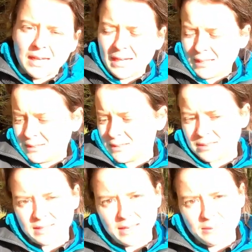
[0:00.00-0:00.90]
and
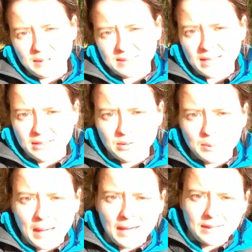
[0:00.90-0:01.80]
they will set you
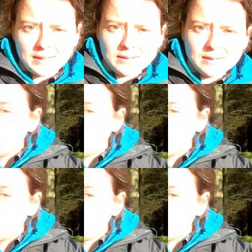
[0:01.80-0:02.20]
back